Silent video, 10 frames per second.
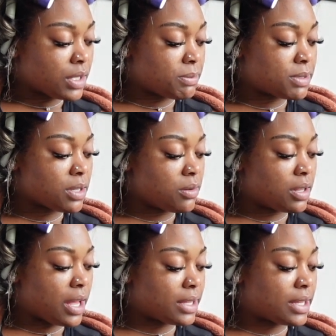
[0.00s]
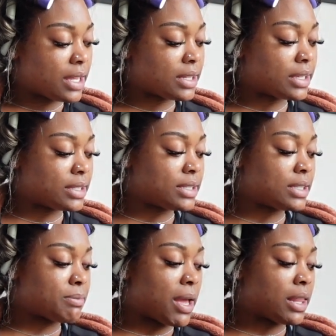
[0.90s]
I'm so glad that like this
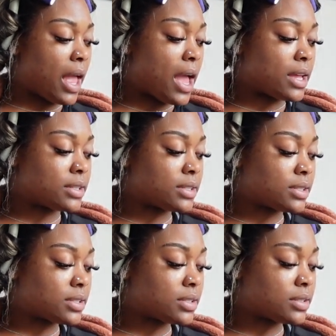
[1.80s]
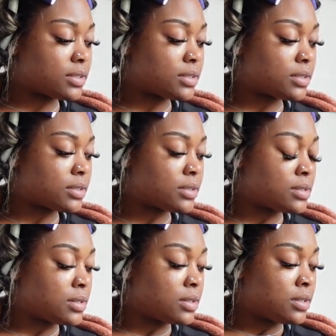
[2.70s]
is my last
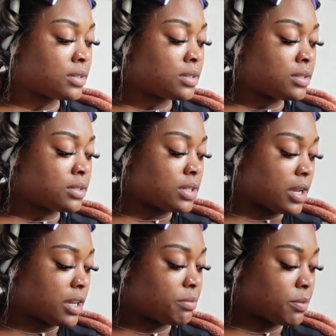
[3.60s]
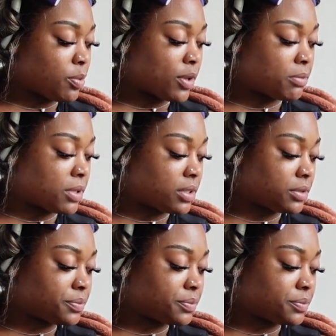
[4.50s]
checkup appointment.